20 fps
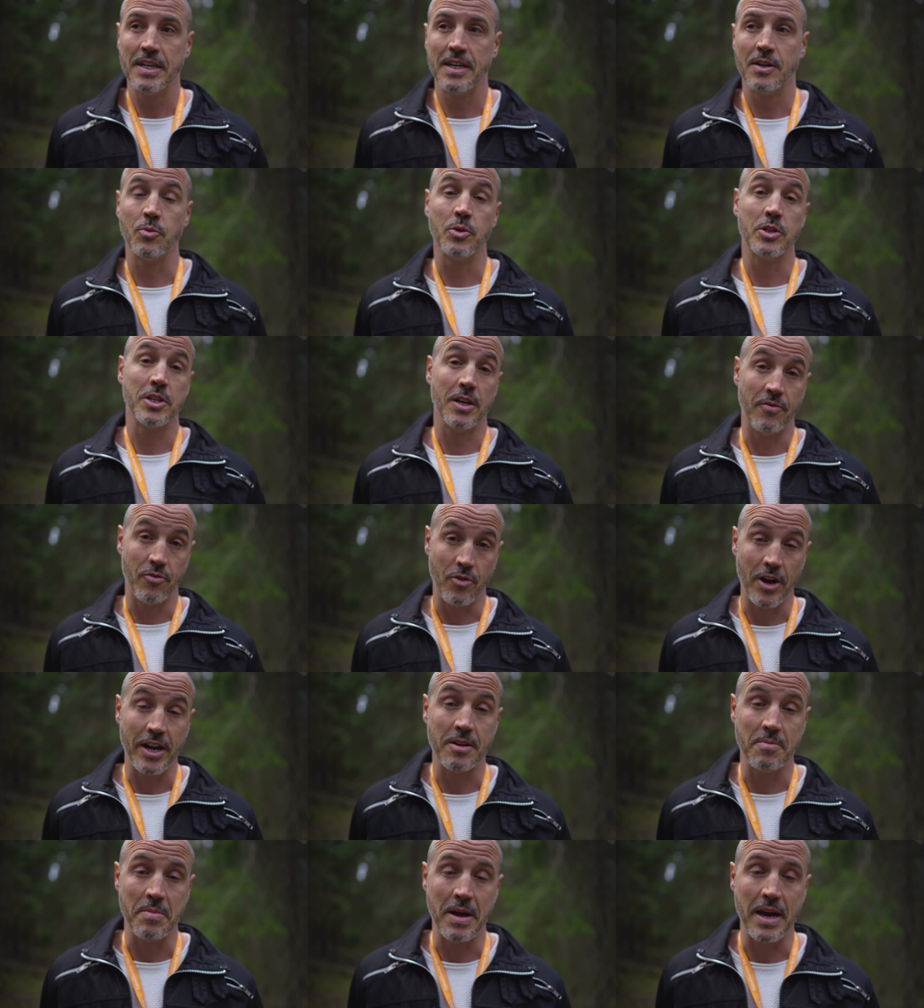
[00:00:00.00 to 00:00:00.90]
which I've
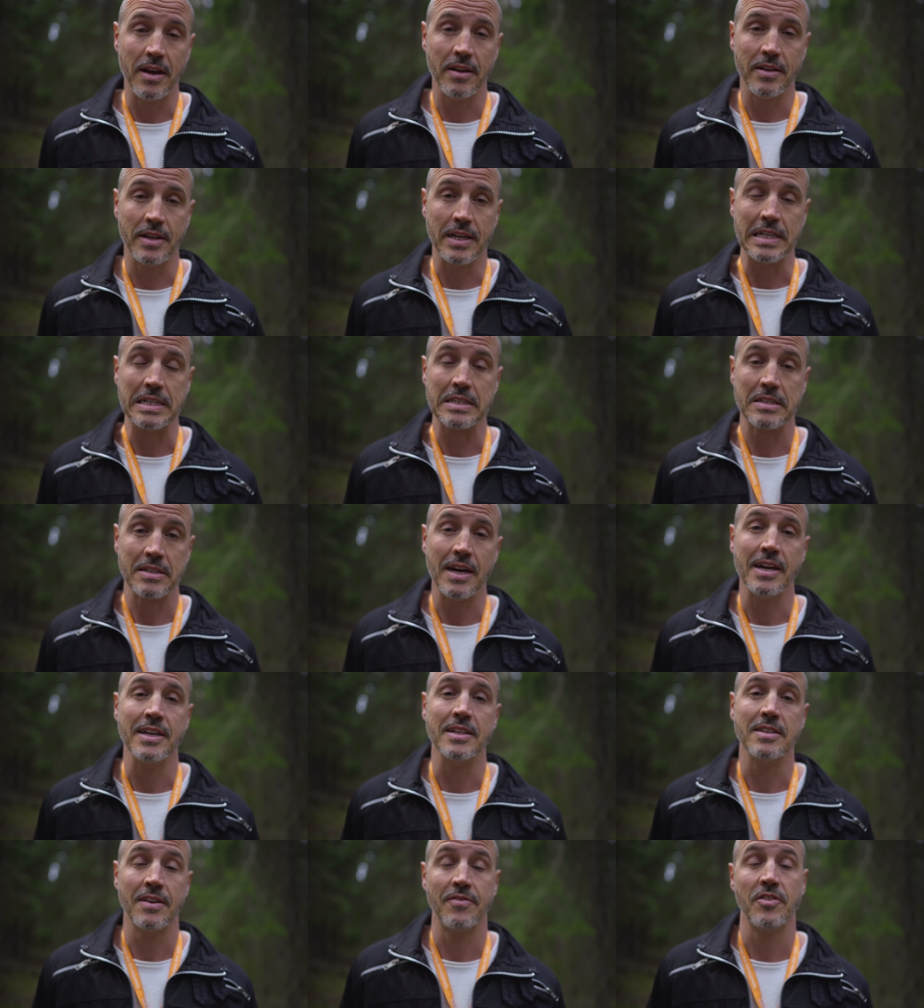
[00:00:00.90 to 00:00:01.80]
read about in
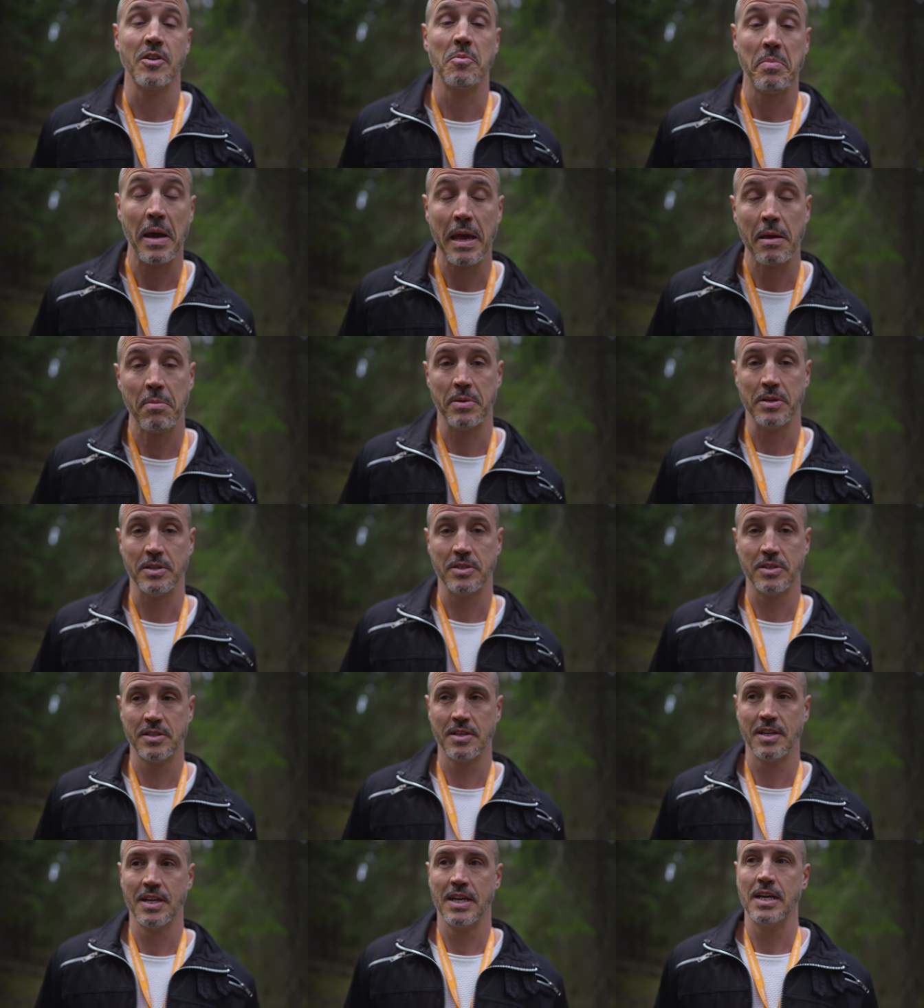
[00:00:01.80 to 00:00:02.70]
scientific
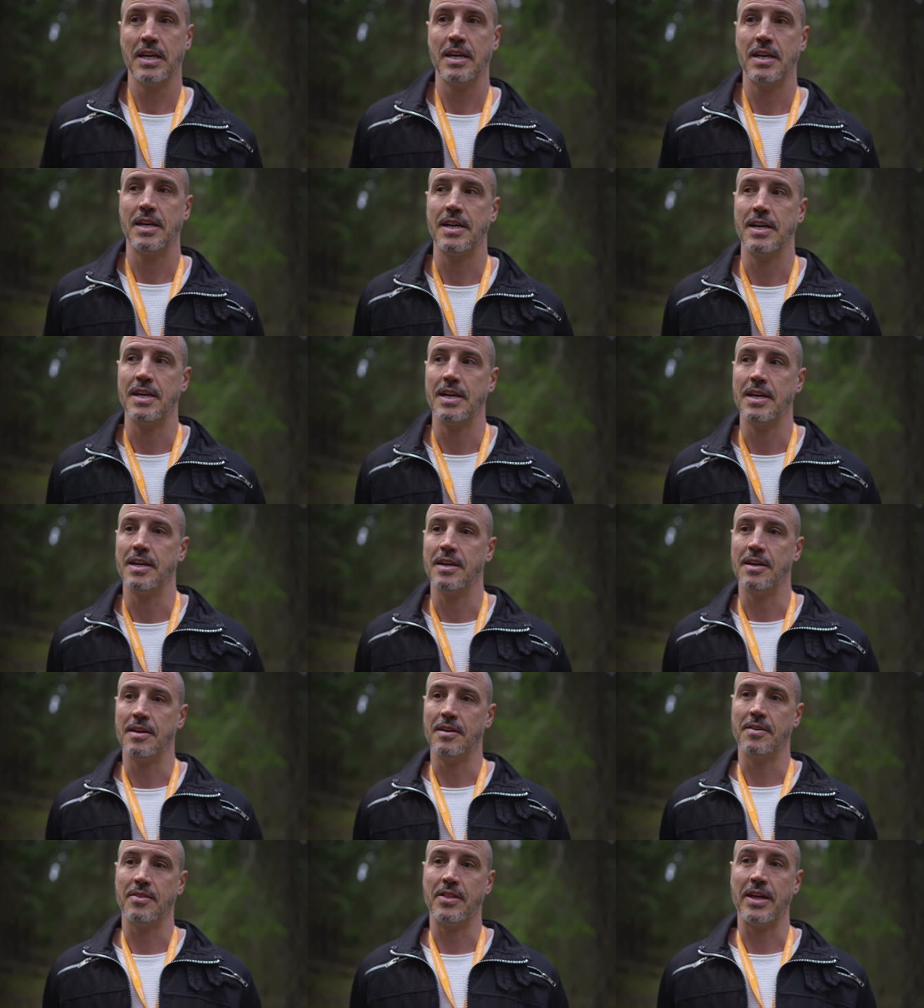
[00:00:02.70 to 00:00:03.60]
papers
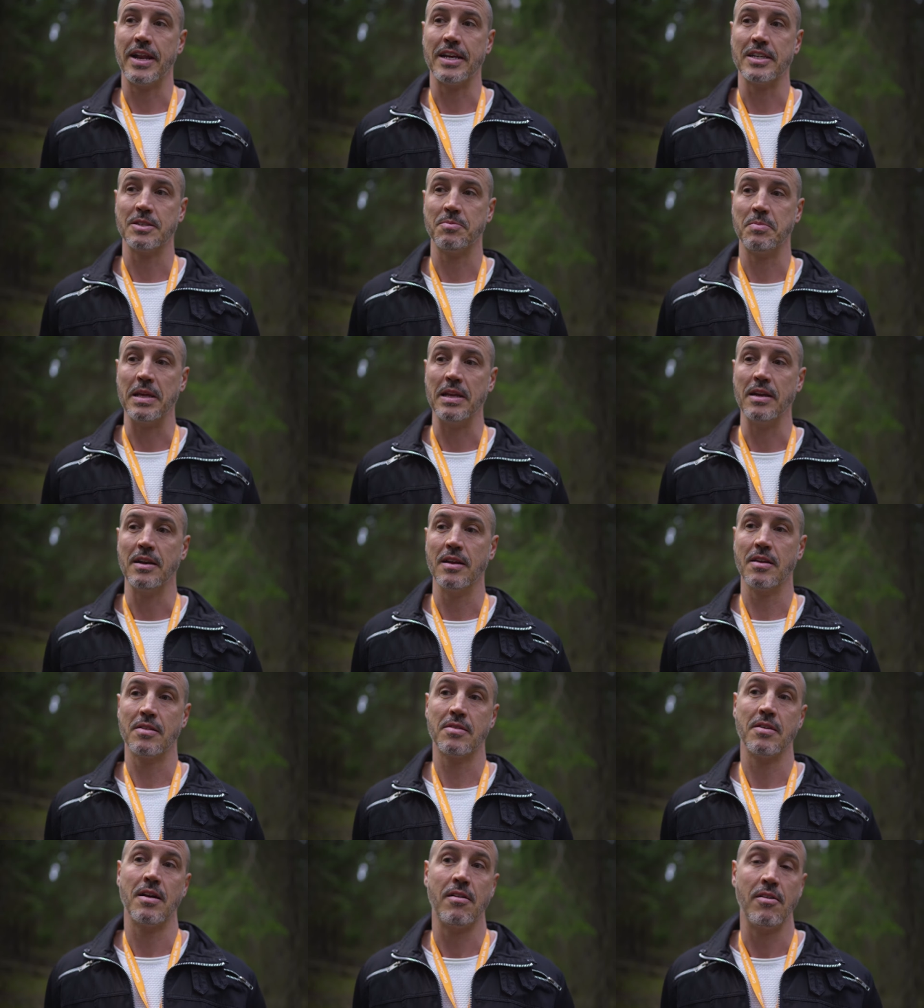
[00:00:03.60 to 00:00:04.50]
uh, that has been
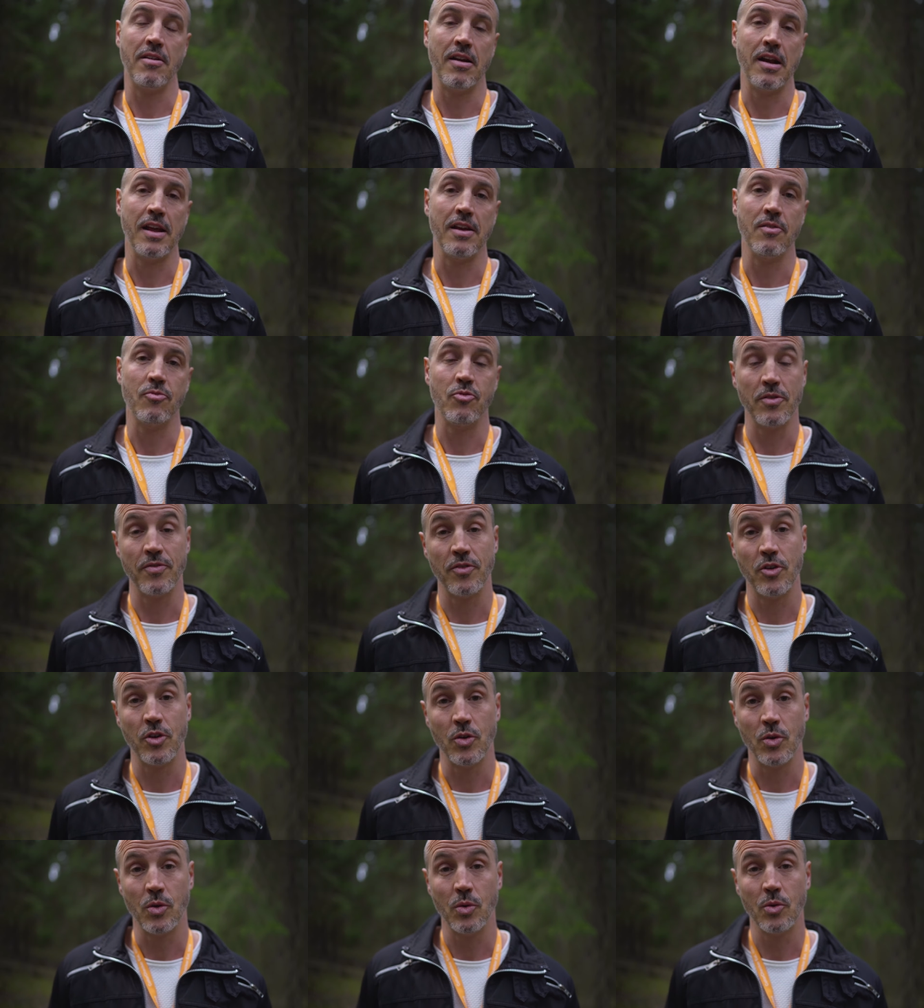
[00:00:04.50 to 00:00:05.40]
thoroughly
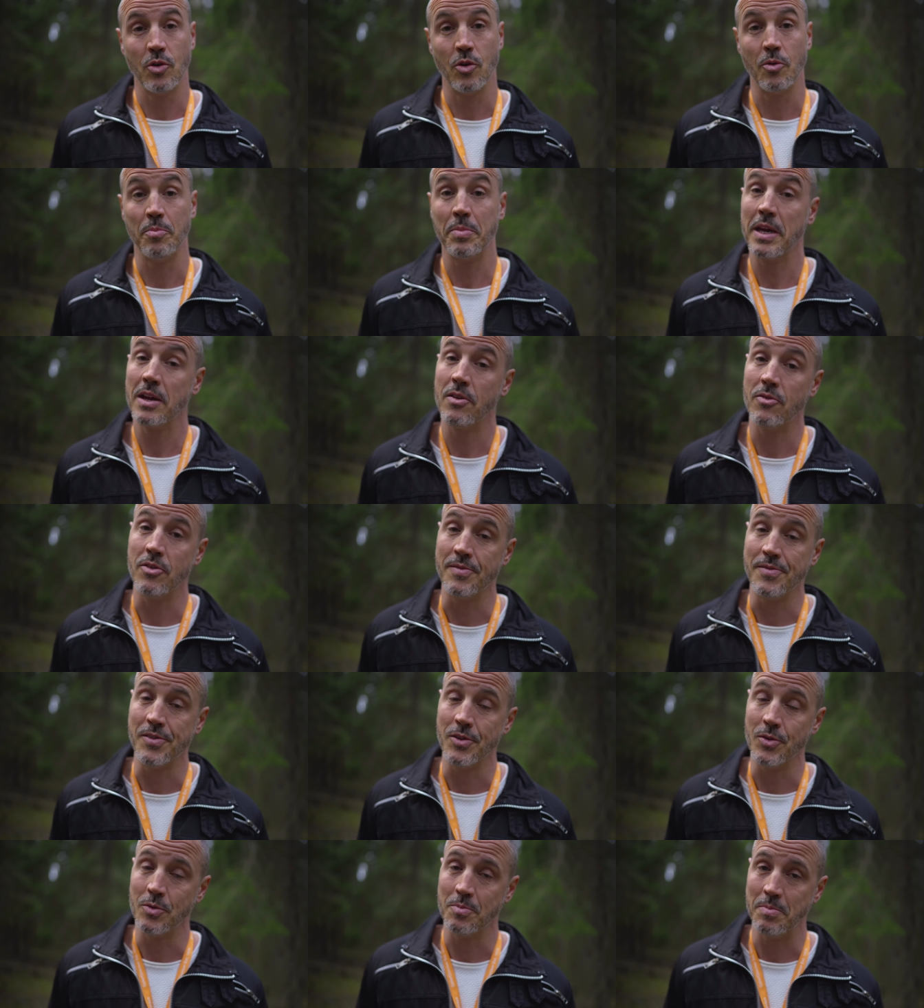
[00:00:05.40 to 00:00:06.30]
reviewed or
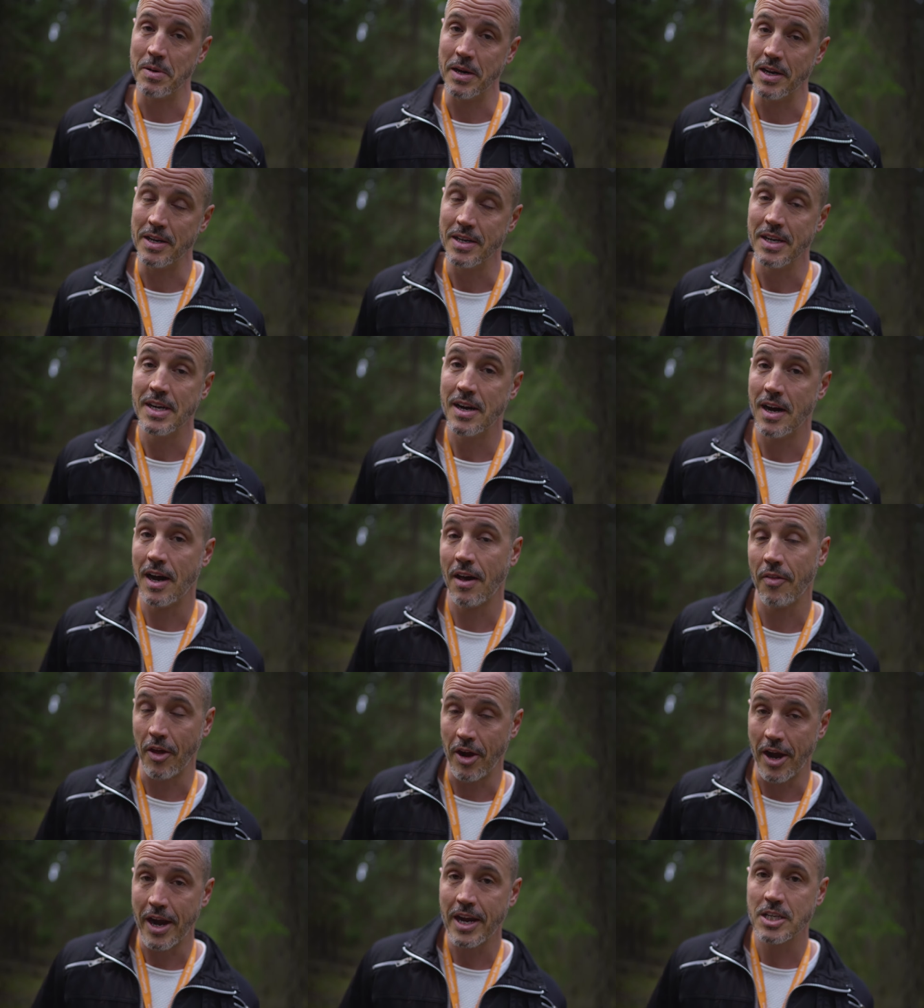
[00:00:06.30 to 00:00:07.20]
peer-reviewed by
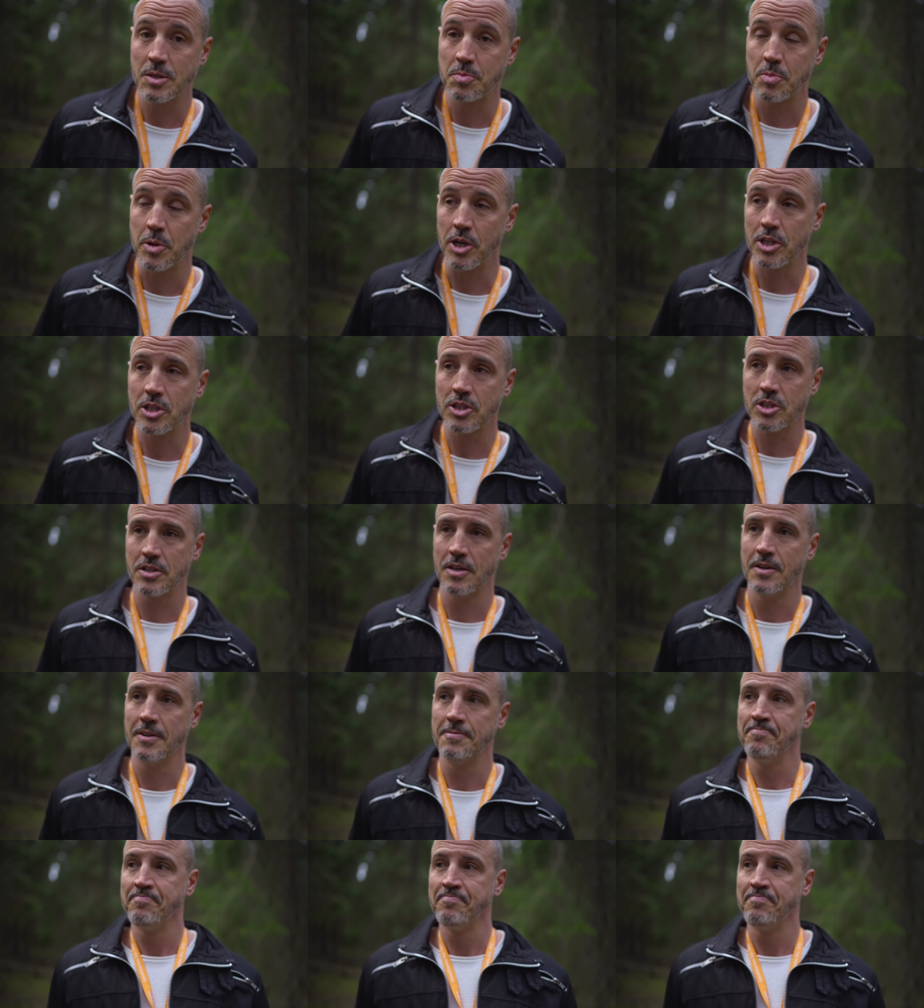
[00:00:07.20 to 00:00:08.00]
other experts,